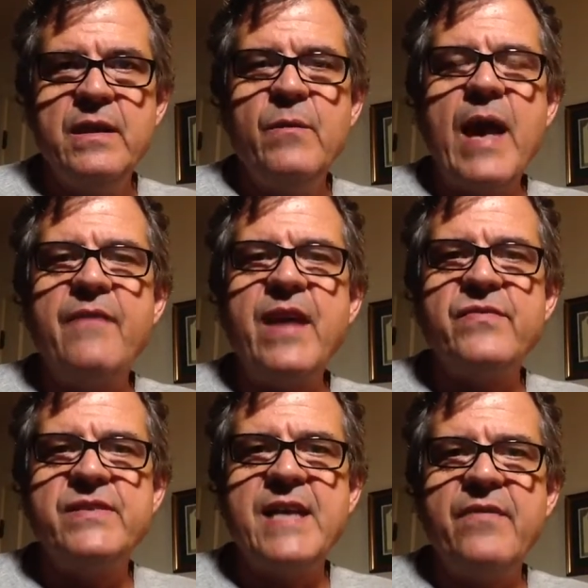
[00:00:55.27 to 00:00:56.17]
We have to
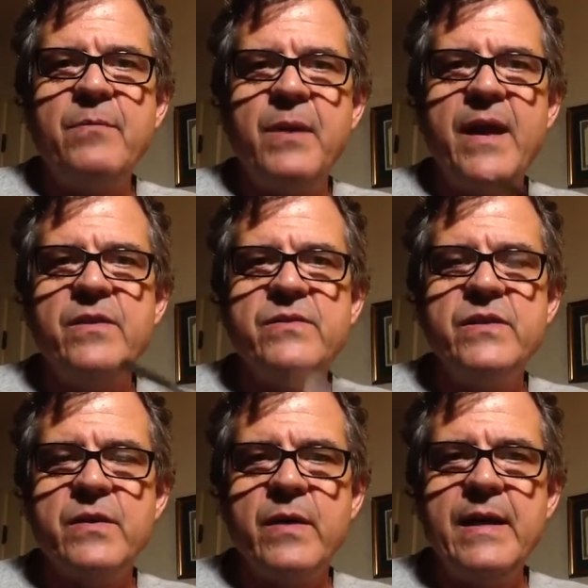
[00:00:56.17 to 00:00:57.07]
have 7 players to
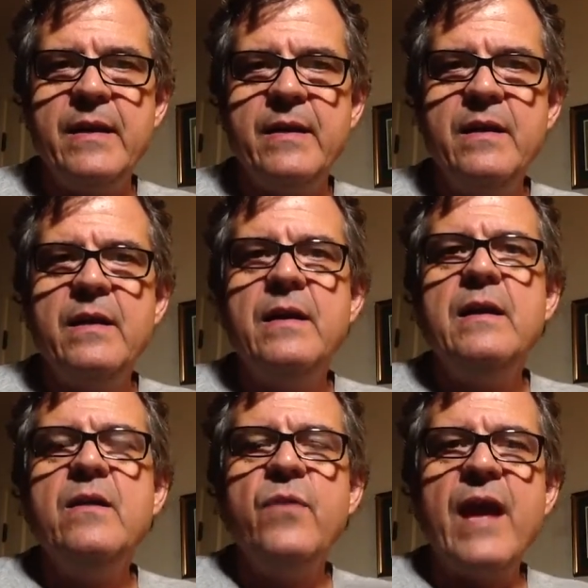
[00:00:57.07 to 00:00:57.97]
do it.
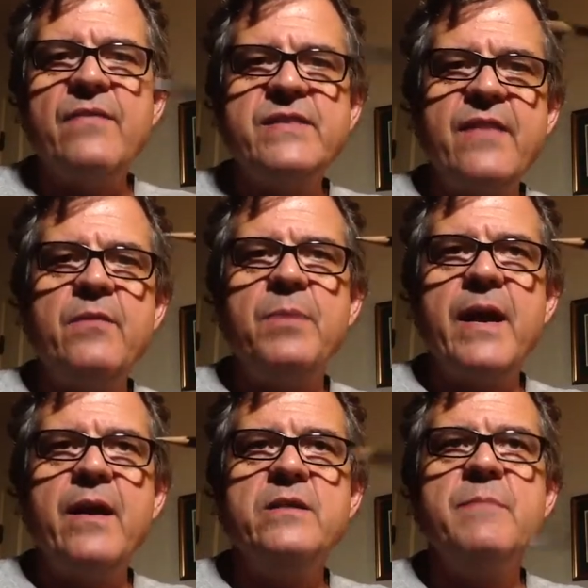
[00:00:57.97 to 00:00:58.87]
We have 7
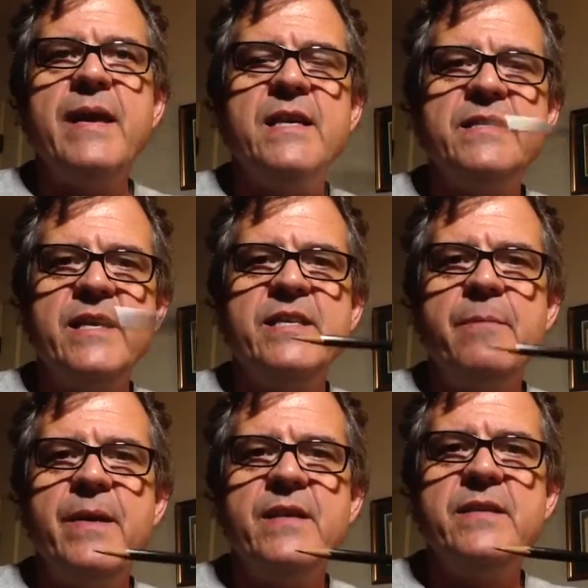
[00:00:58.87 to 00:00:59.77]
players making 60
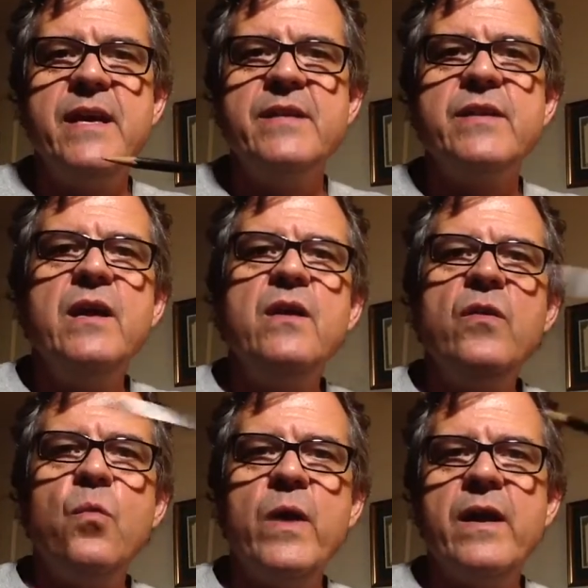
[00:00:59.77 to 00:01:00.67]
picks each.
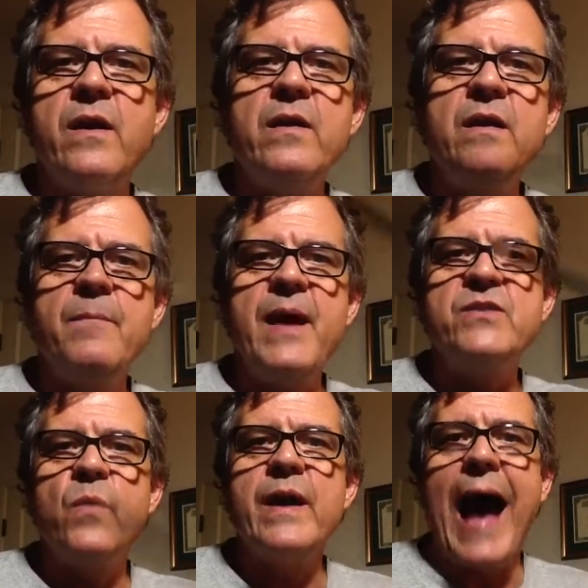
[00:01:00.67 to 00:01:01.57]
The winner, the
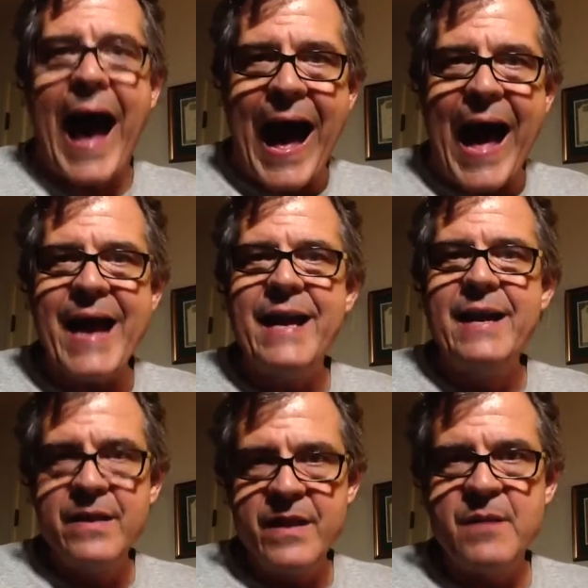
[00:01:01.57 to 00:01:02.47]
best one,
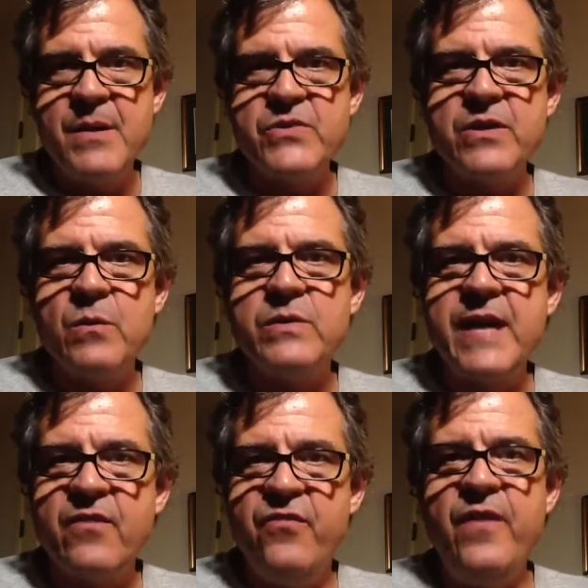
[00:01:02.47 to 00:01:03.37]
the commissioner, will
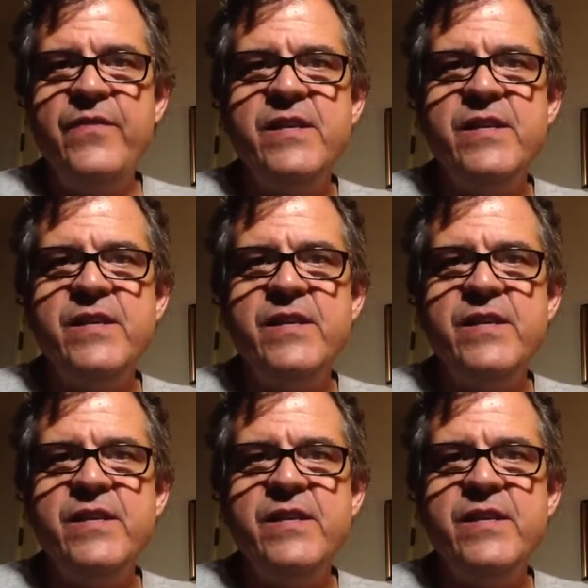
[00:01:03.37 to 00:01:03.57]
take 50